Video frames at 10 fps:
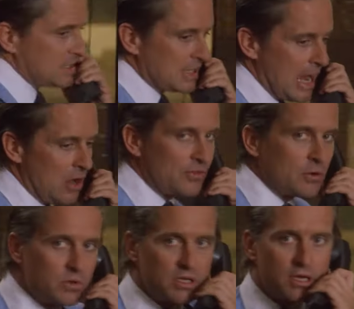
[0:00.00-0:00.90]
just having
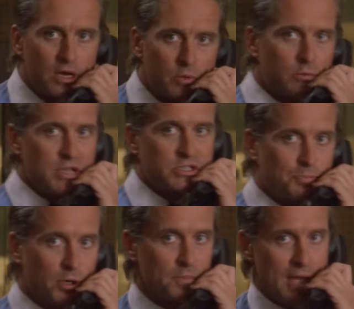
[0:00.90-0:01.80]
Tiger in the
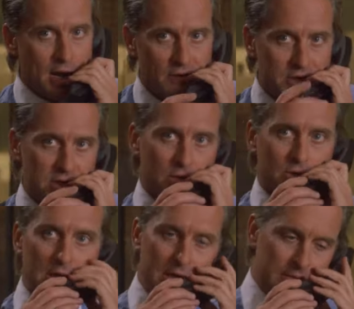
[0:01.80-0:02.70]
market at
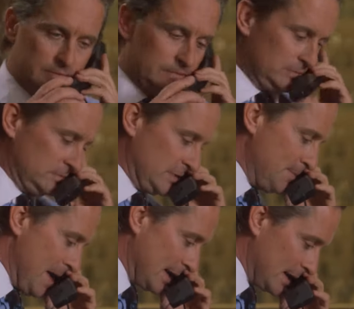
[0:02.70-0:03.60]
all will make your
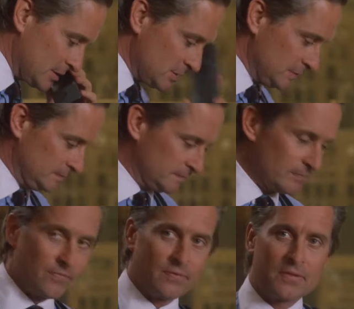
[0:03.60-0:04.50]
fundraising process
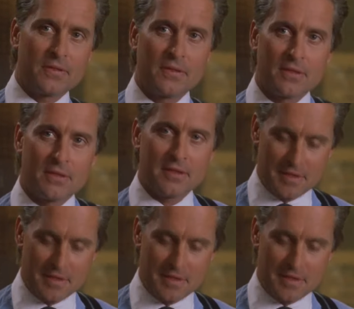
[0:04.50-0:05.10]
much smoother.